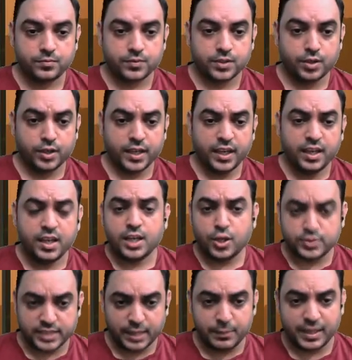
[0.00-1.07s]
Okay. Now
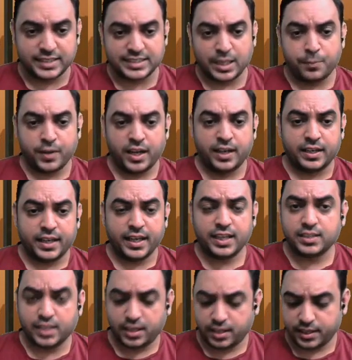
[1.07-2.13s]
same example I'll take,
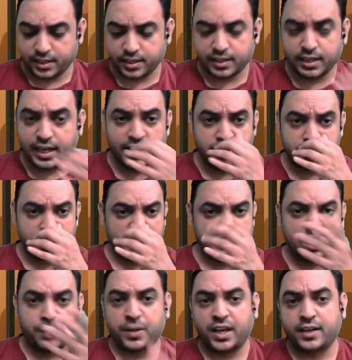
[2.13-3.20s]
the Reliance
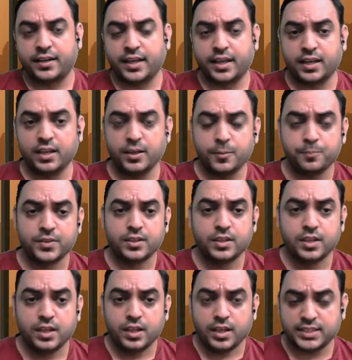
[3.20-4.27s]
example I've taken.
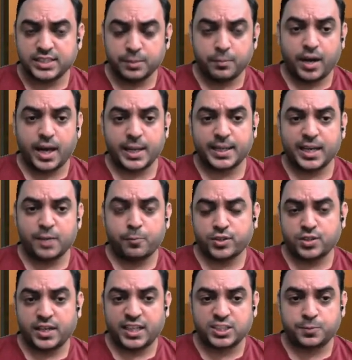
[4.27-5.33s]
Let's say market price
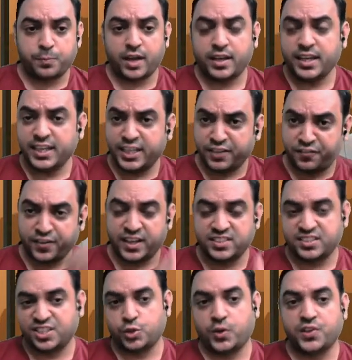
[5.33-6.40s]
on expiry, different
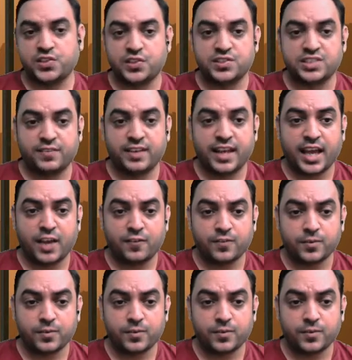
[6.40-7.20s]
situations I will have.